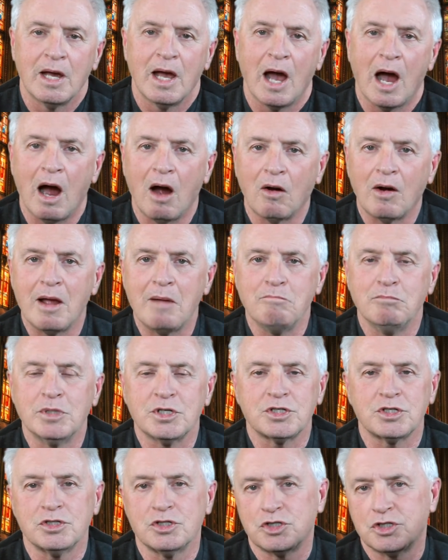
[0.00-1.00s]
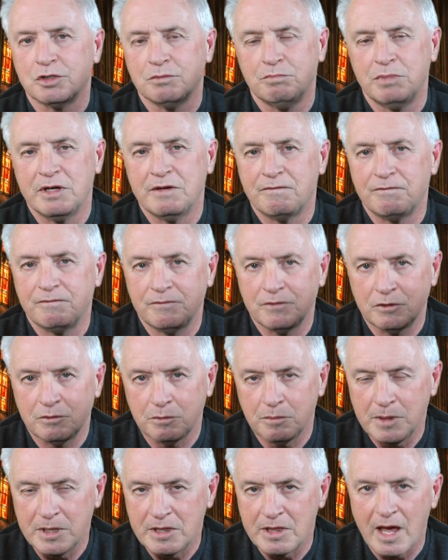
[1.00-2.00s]
Our ambition should be
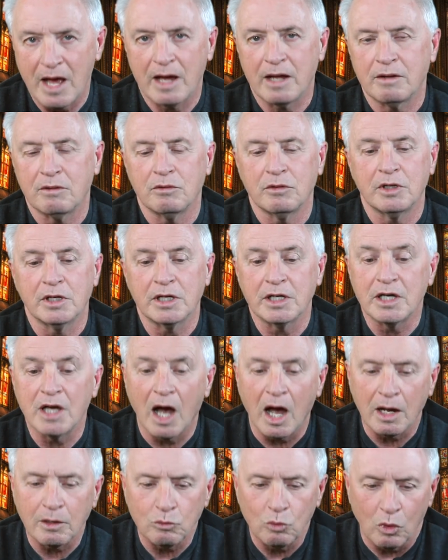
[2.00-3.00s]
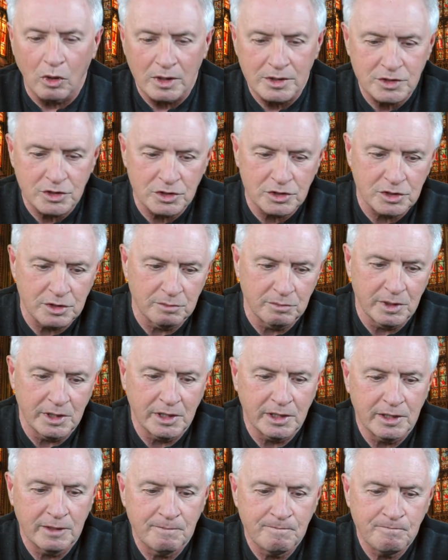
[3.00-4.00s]
to be that that God wants us to
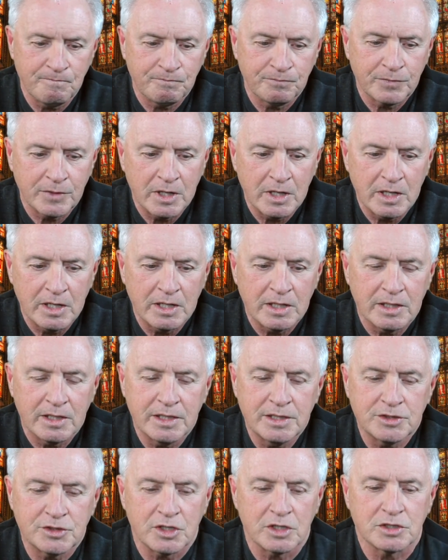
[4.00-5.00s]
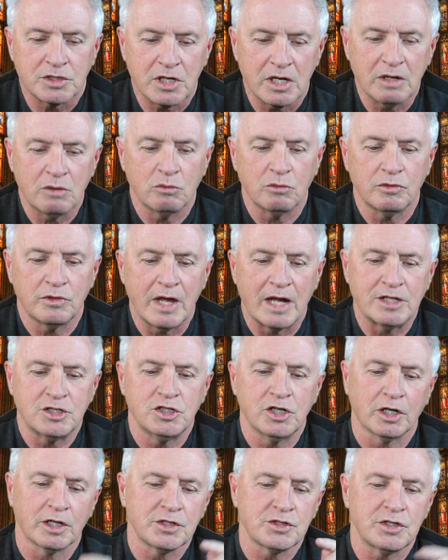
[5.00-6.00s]
be. He says that
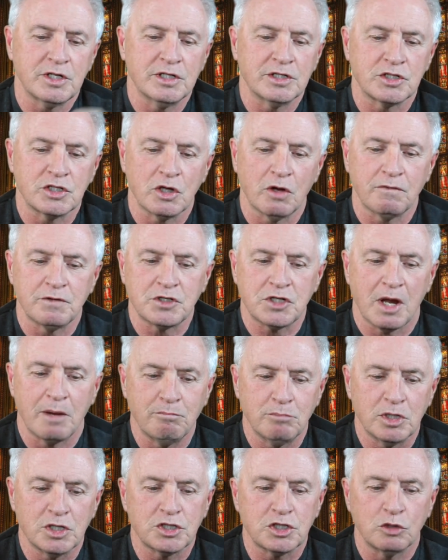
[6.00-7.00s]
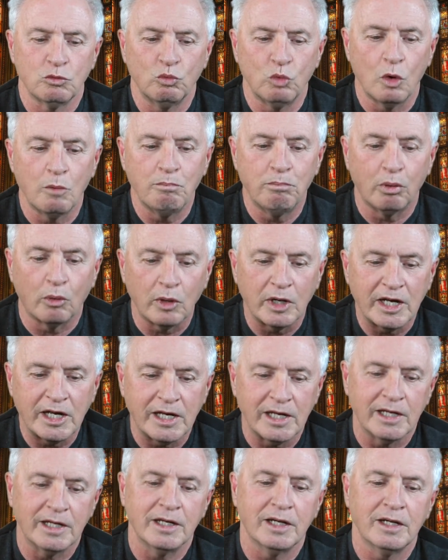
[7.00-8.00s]
jealousy and selfish ambition will
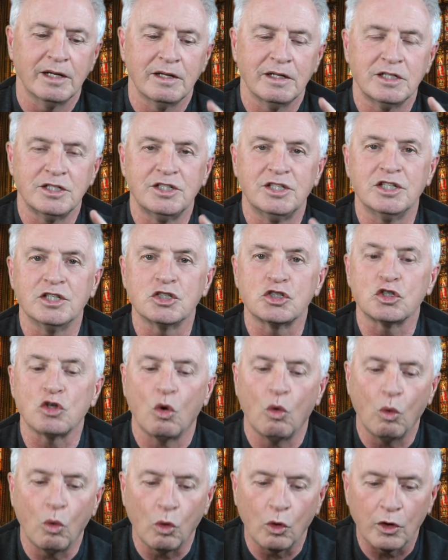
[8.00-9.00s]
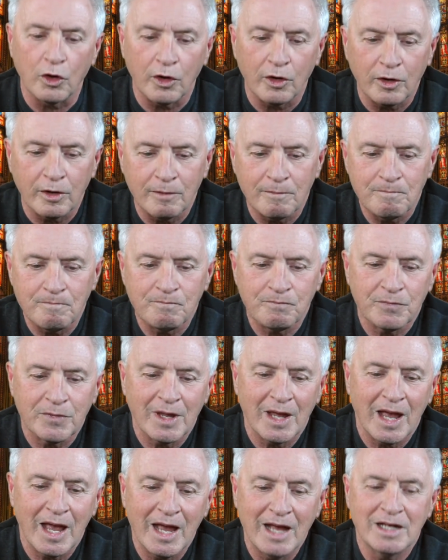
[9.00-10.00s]
bring disorder
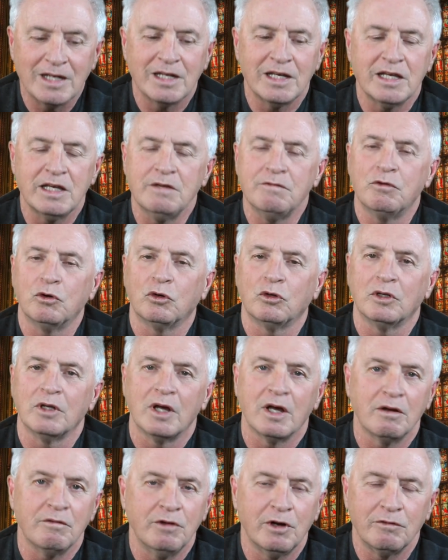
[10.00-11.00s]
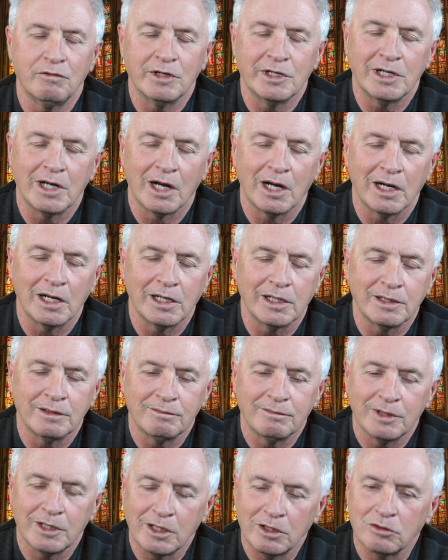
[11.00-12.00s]
and evil of every kind.
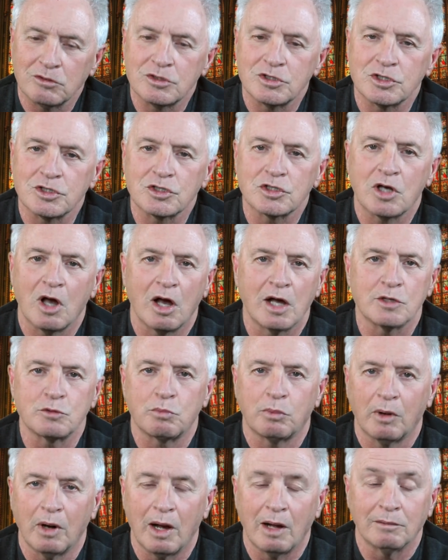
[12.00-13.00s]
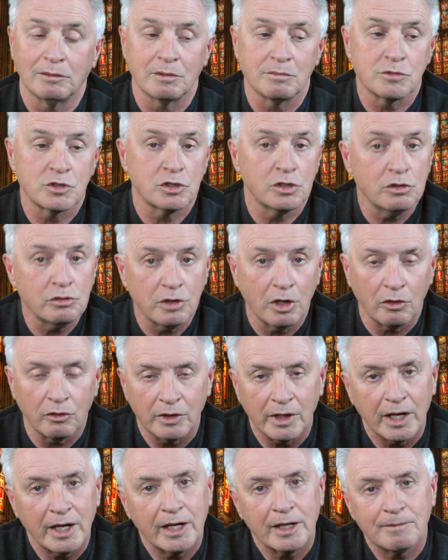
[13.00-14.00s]
It'll just cause problems. You know
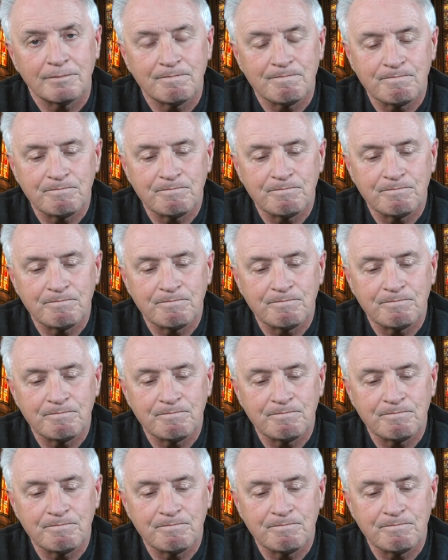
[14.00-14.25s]
that.